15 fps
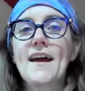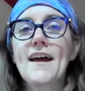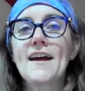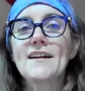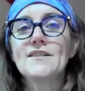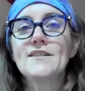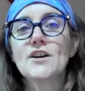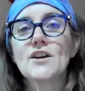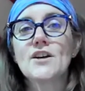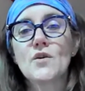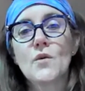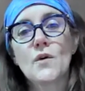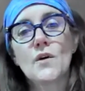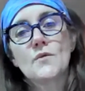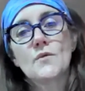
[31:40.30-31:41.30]
And
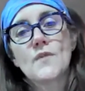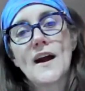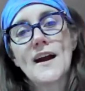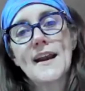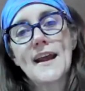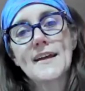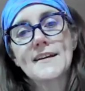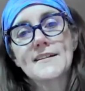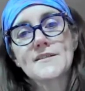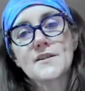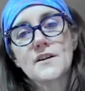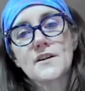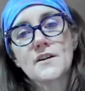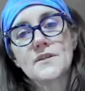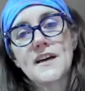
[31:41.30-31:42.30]
your right hand is
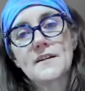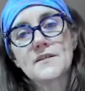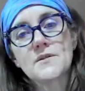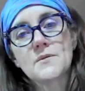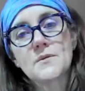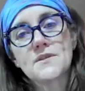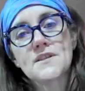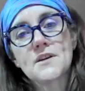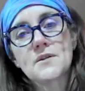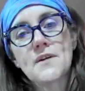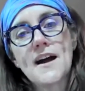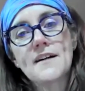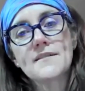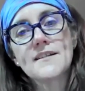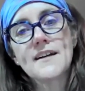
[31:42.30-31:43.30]
going to go down towards the
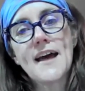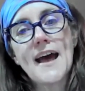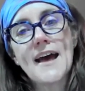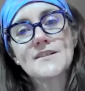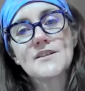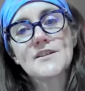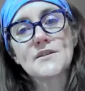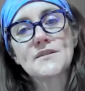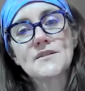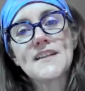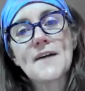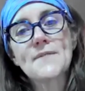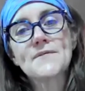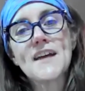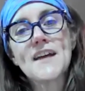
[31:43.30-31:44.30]
ground as your
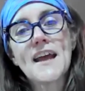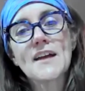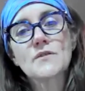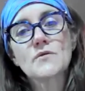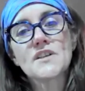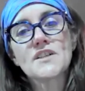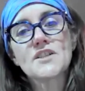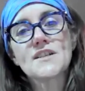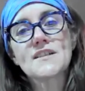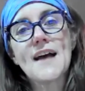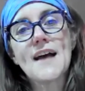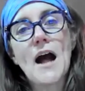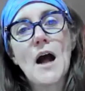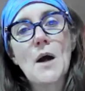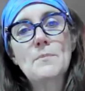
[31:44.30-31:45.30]
left hand
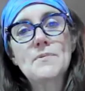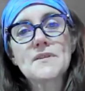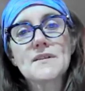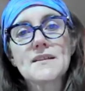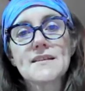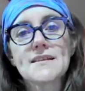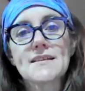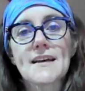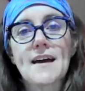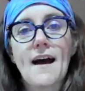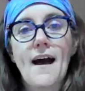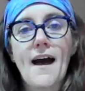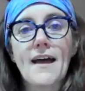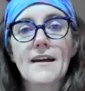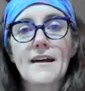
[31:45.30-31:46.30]
reaches up to the
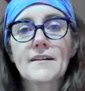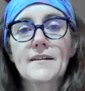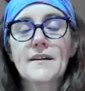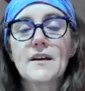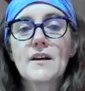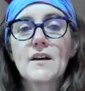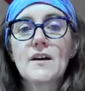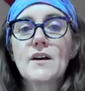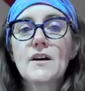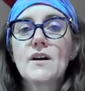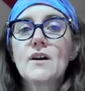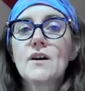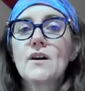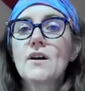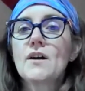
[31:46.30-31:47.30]
sky.
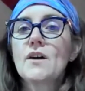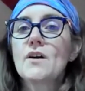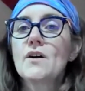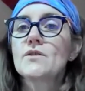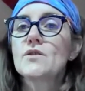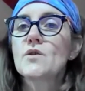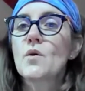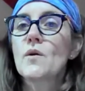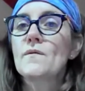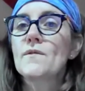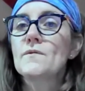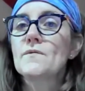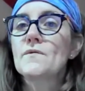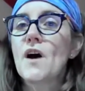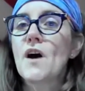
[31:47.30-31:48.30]
So
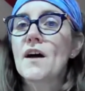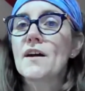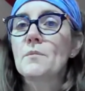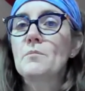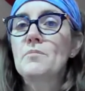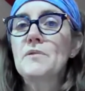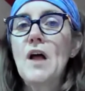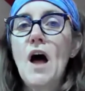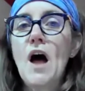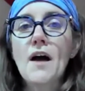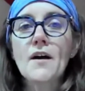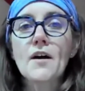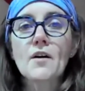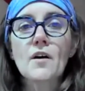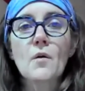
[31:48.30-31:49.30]
if you've got a
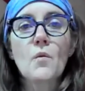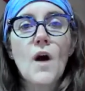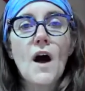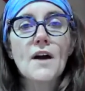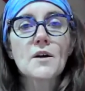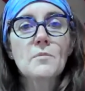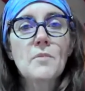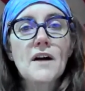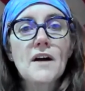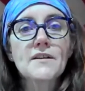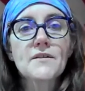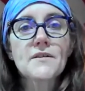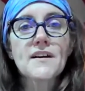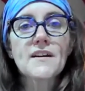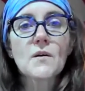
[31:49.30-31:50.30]
block or a water
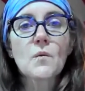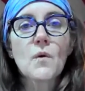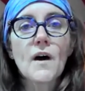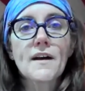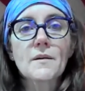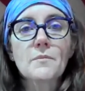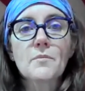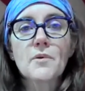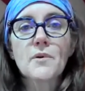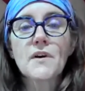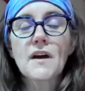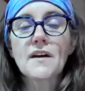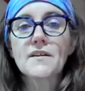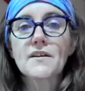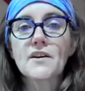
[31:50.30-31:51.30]
bottle that you want to
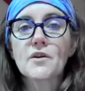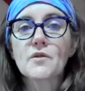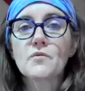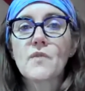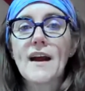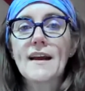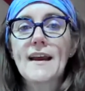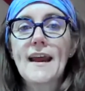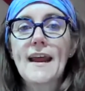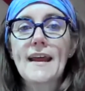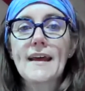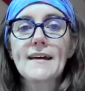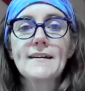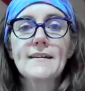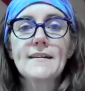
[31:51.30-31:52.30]
put under your right
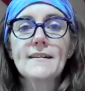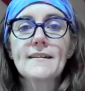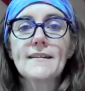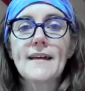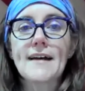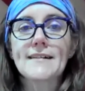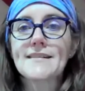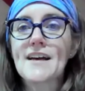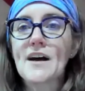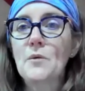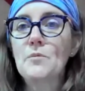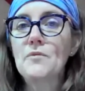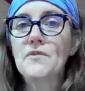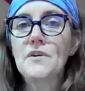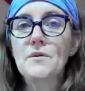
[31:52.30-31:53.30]
hand, that's
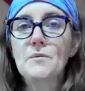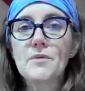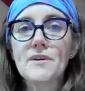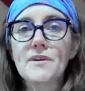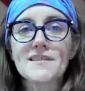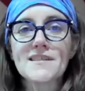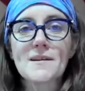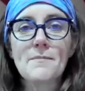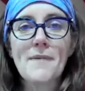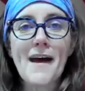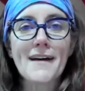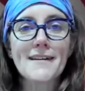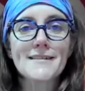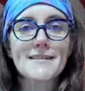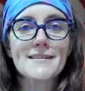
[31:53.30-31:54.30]
helpful, brings the
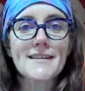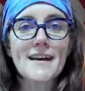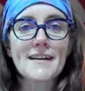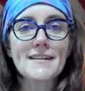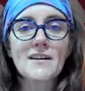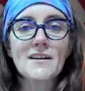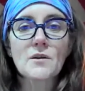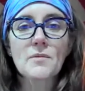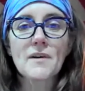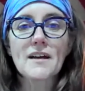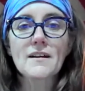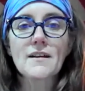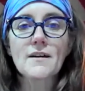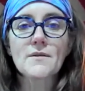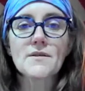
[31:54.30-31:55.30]
mat just that little
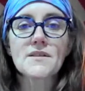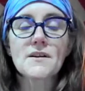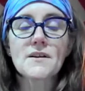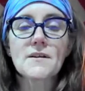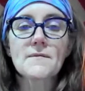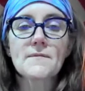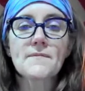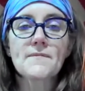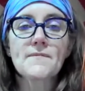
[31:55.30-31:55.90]
bit closer.